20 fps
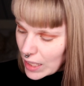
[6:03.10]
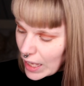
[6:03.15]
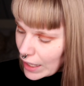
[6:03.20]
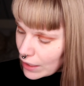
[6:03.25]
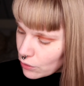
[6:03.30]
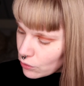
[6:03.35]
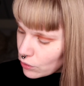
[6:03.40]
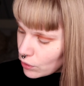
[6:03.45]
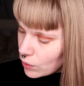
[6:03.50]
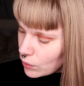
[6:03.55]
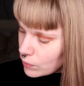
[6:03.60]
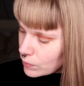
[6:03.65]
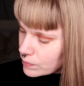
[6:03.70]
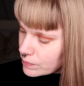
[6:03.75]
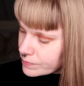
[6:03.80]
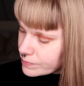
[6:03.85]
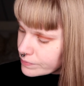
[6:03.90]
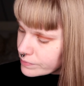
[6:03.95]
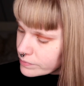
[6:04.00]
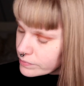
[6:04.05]
I don't know
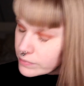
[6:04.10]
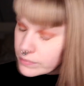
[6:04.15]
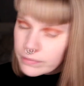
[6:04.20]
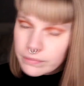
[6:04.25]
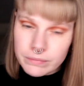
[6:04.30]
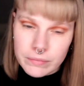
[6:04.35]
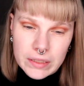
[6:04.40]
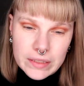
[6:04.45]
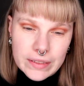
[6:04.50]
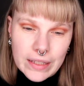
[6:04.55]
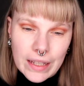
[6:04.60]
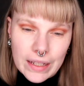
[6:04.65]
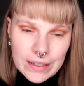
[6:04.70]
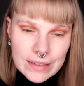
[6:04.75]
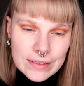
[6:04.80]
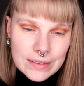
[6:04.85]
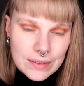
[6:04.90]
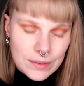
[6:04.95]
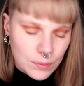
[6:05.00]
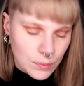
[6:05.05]
but that
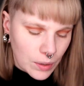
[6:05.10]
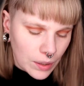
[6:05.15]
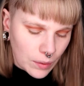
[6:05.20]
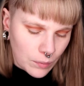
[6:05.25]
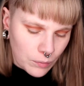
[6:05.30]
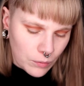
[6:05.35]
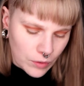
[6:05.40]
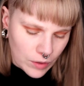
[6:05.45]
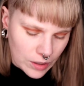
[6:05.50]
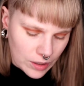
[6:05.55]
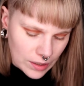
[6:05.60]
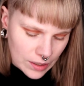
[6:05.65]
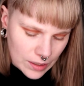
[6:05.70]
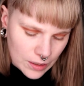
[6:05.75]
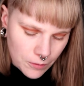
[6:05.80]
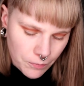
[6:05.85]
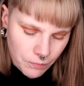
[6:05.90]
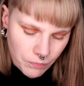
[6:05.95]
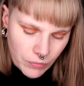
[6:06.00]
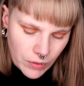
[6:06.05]
is what I'm
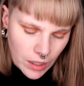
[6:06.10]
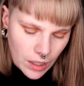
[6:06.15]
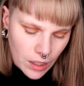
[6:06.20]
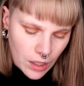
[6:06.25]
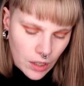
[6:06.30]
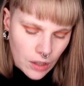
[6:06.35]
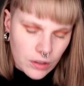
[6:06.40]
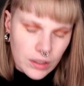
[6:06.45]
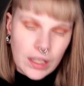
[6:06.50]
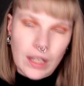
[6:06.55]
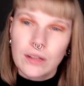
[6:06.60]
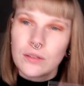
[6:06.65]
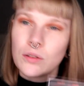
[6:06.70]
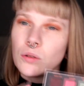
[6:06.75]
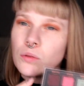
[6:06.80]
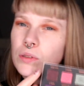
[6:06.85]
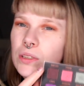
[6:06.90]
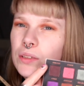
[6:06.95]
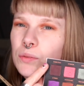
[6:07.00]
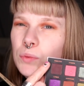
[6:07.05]
thinking okay I'm
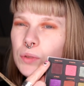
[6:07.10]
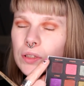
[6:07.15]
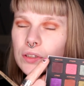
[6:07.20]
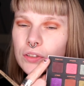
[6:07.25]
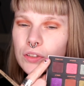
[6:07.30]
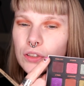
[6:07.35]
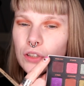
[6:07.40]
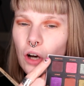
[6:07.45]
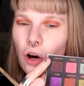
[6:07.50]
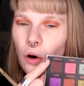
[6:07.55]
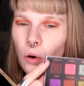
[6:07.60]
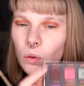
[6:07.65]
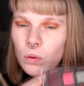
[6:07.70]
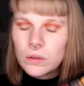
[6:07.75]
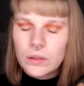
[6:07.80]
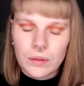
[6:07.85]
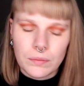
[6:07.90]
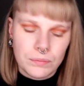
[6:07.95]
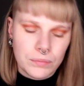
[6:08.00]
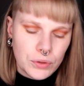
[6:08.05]
going in with
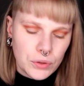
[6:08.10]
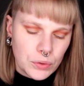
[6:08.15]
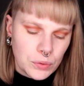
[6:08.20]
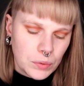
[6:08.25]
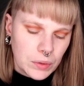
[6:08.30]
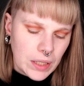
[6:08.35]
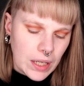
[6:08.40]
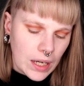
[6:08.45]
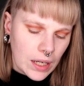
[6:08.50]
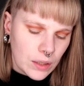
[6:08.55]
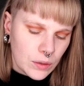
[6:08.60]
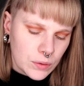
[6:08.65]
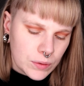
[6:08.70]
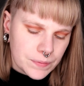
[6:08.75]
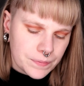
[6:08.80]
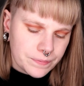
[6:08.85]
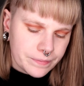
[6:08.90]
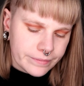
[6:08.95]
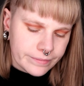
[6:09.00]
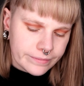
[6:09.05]
cold brew now